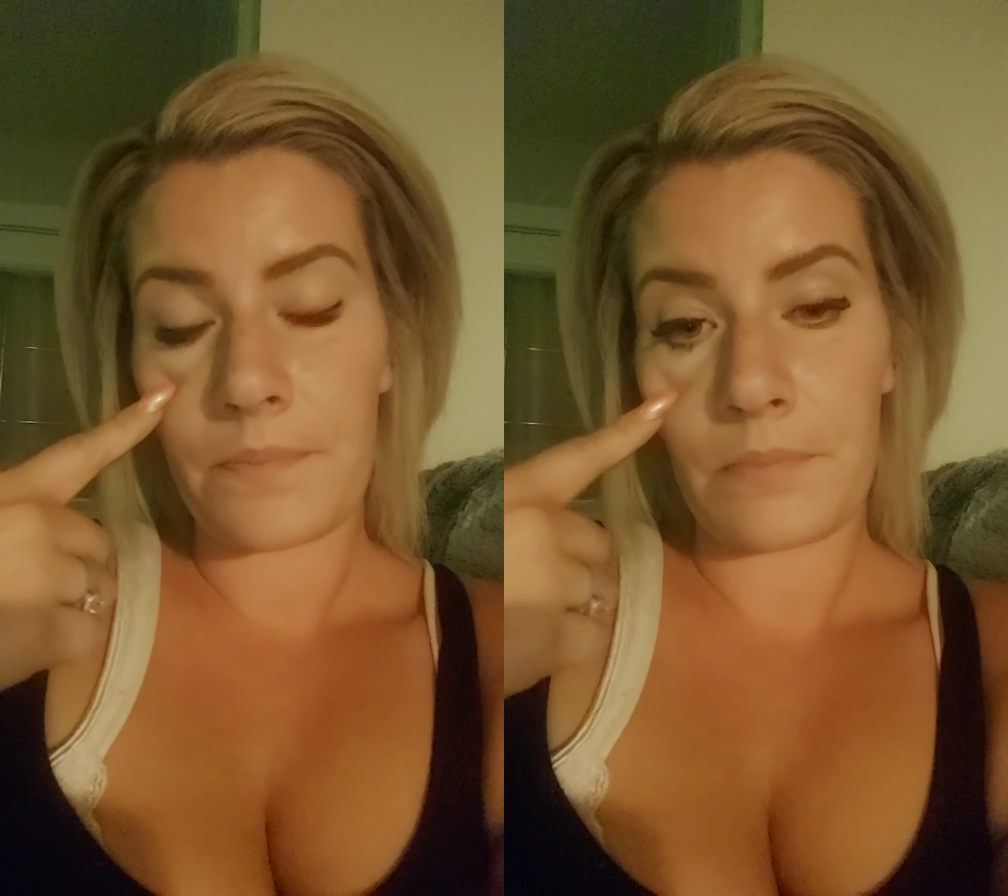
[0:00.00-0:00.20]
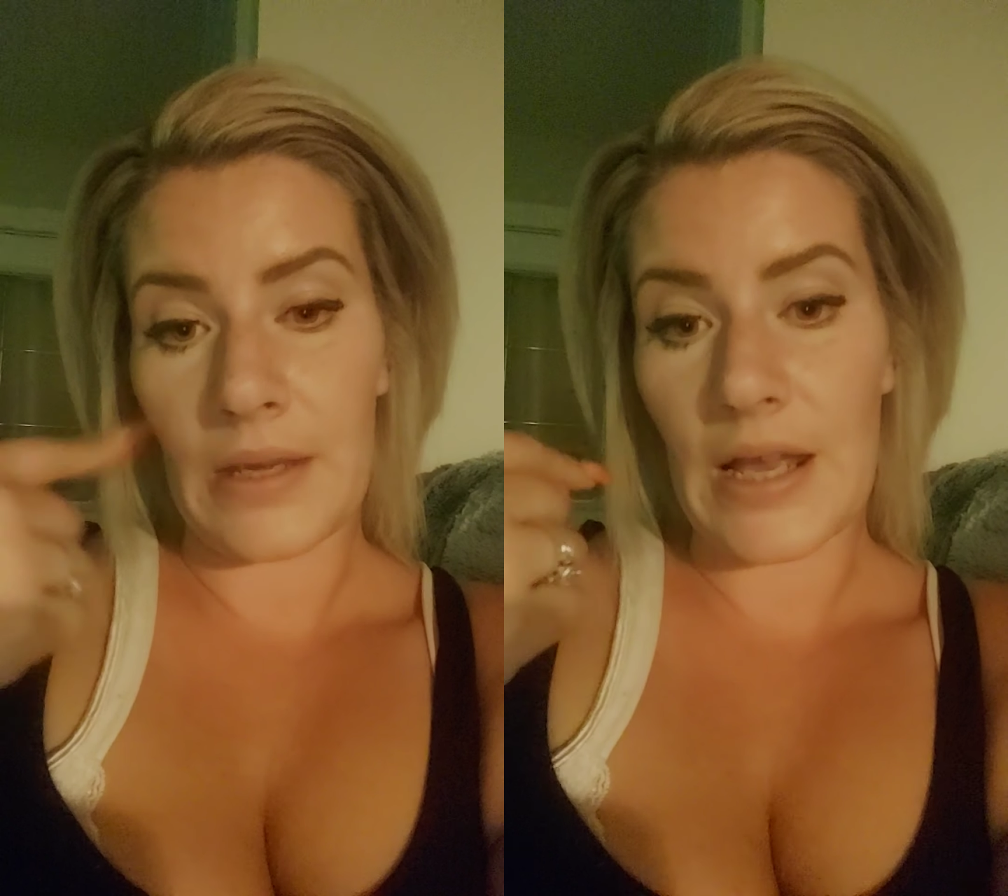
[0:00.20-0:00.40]

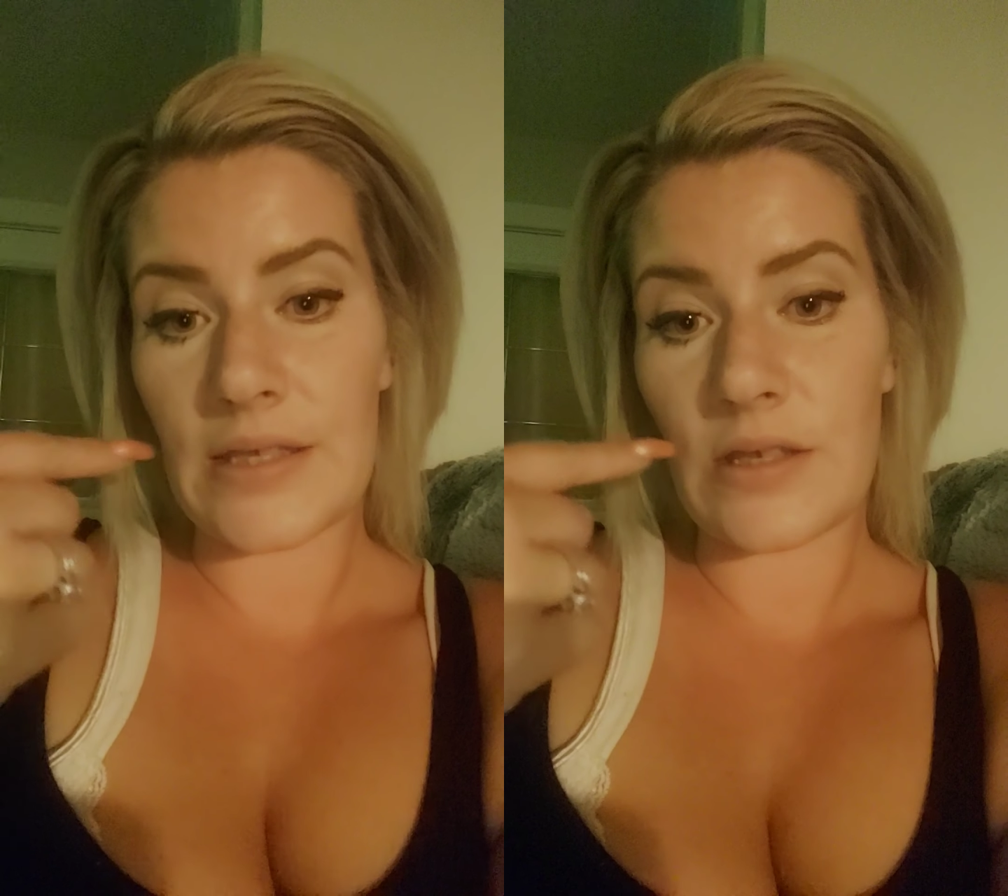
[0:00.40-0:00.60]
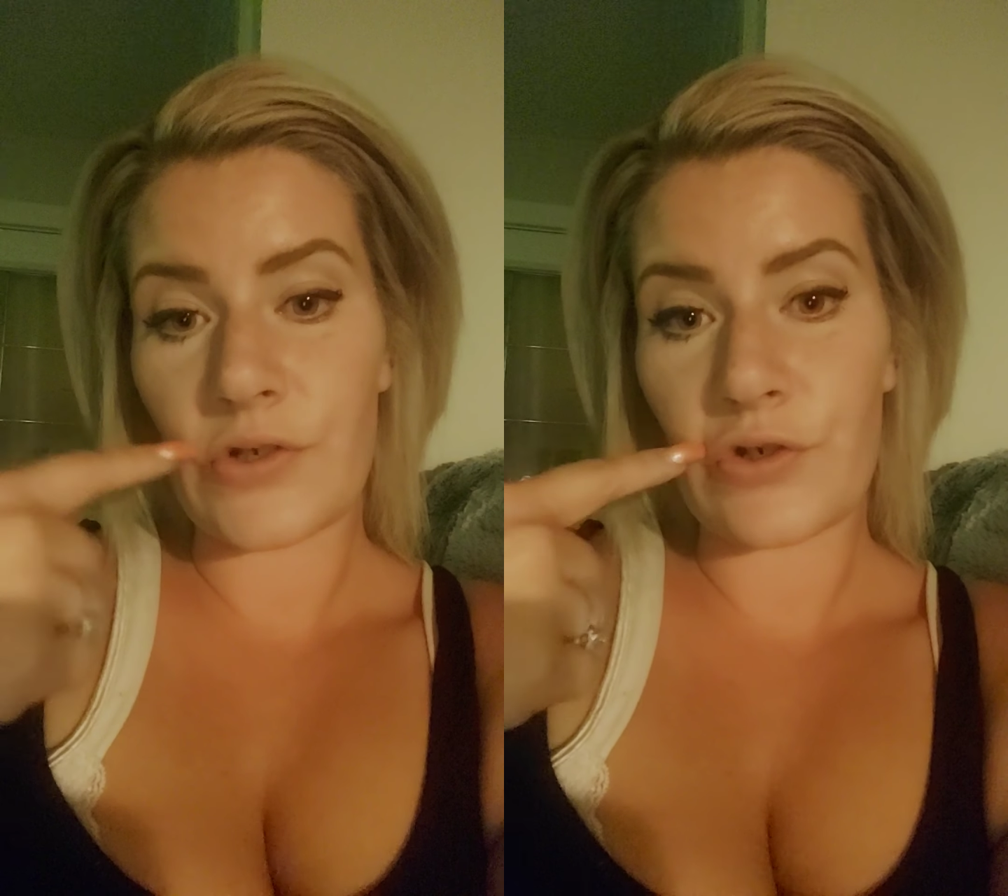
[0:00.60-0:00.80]
Because
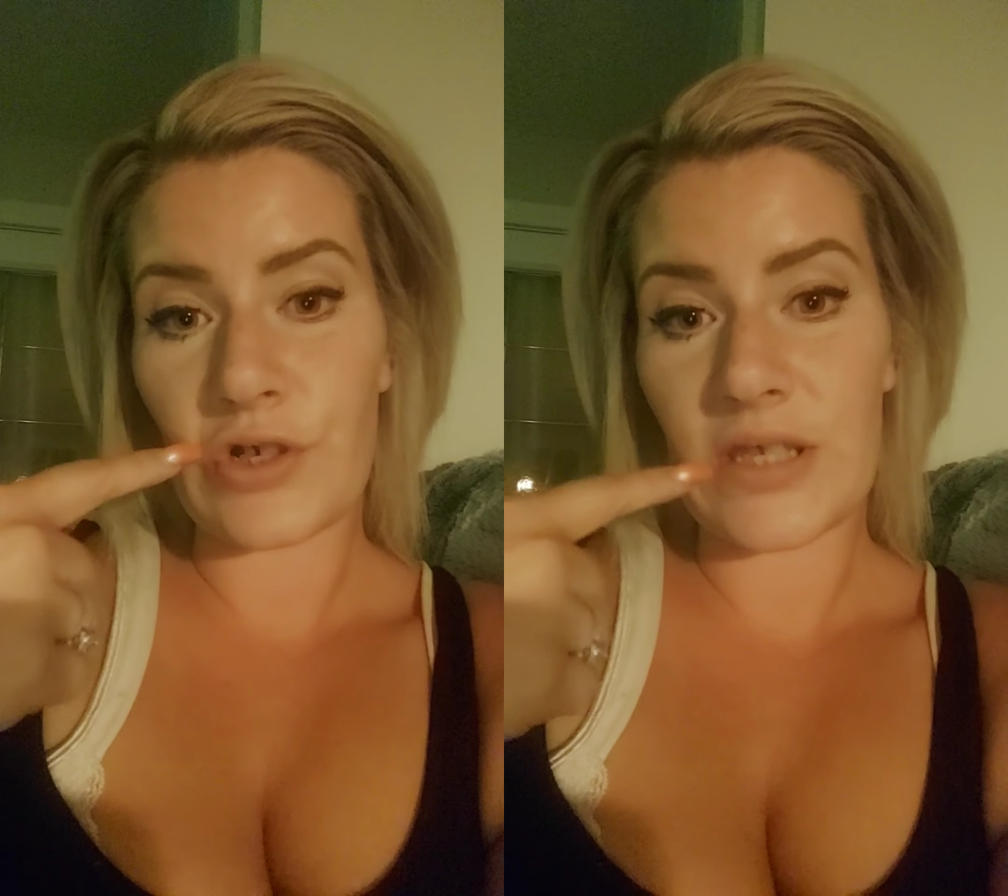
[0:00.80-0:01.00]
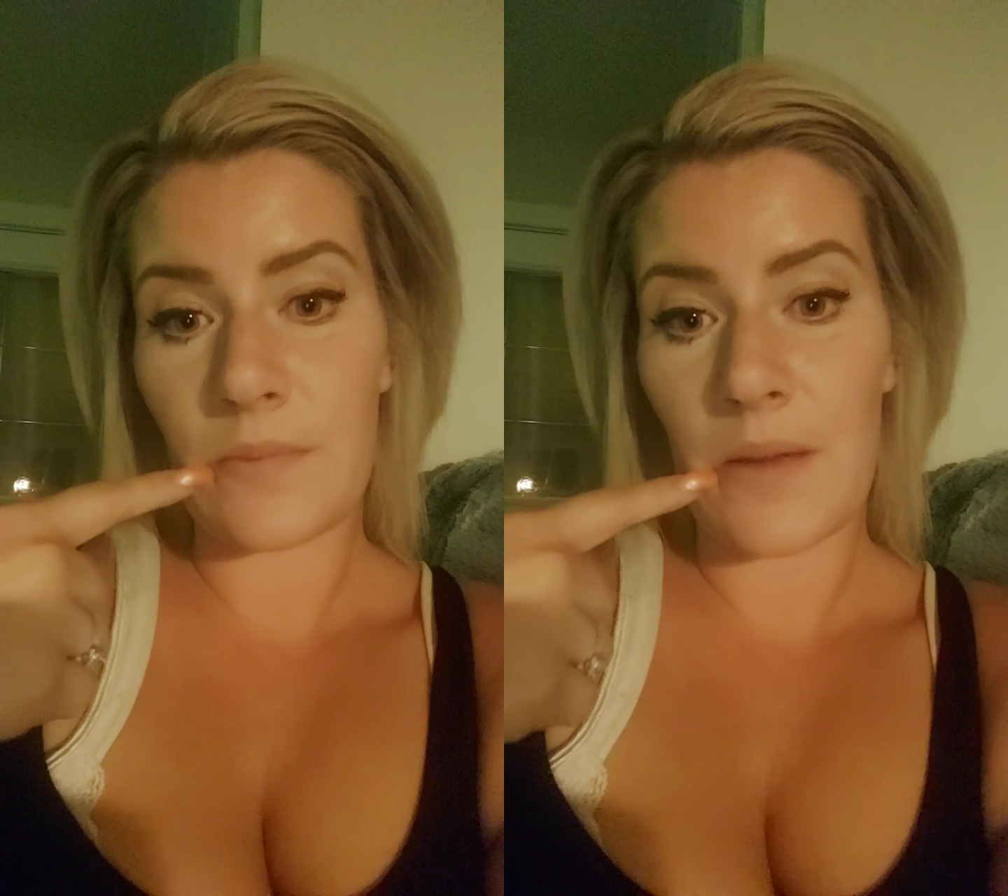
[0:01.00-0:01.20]
the surgery
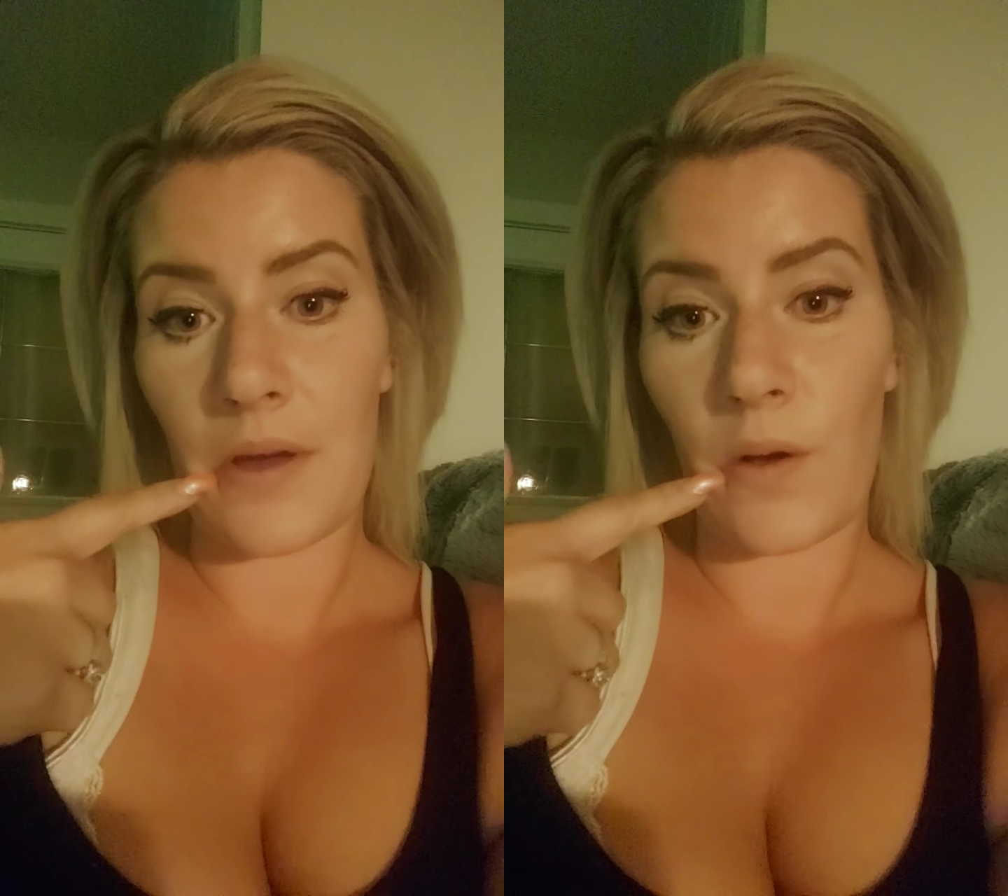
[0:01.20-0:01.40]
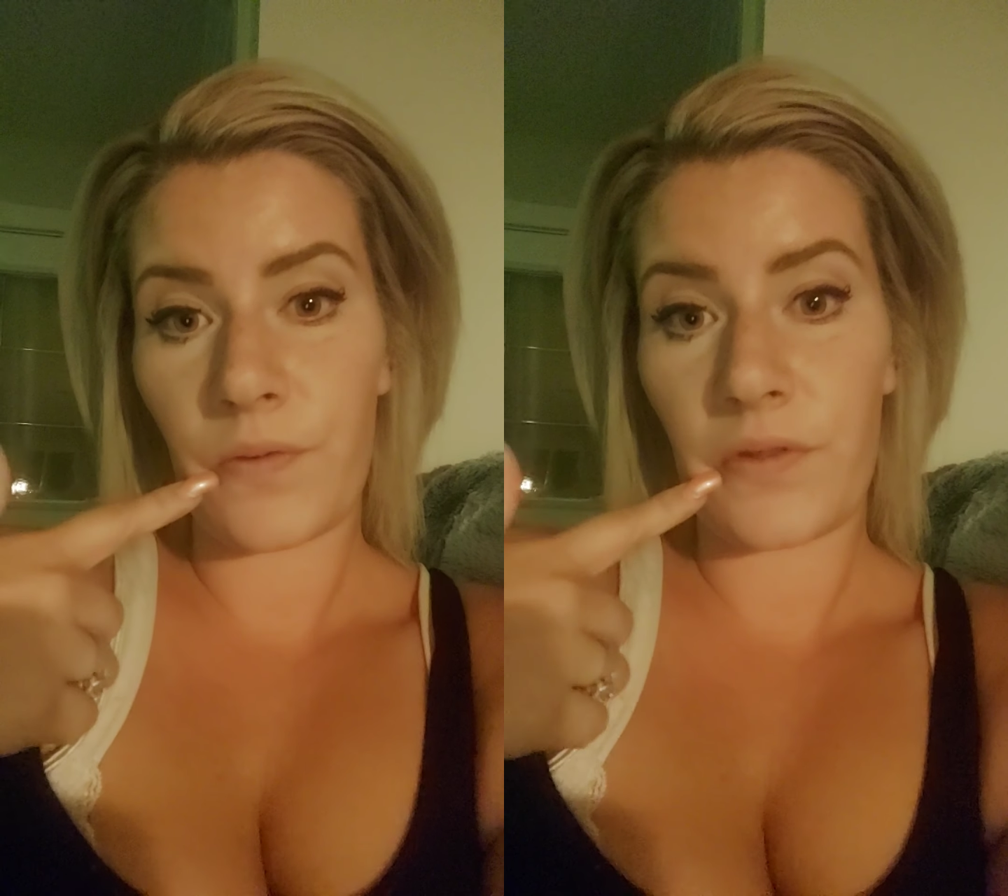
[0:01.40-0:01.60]
is in my
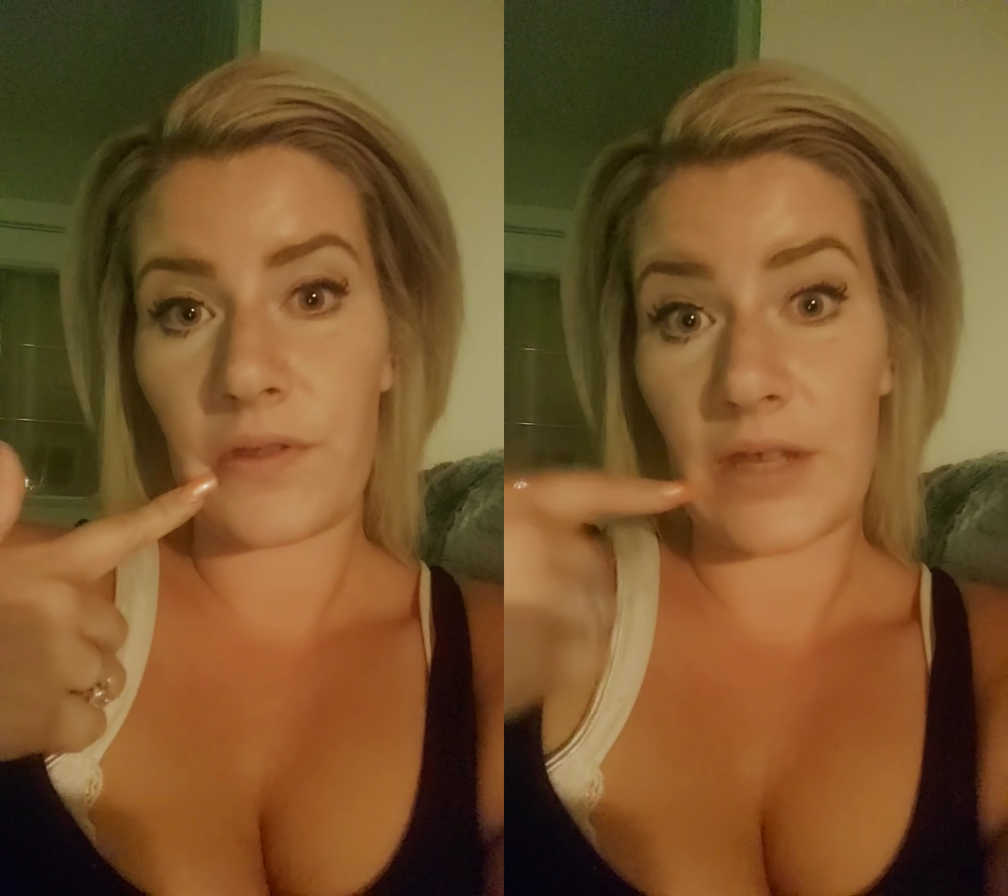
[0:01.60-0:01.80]
mouth,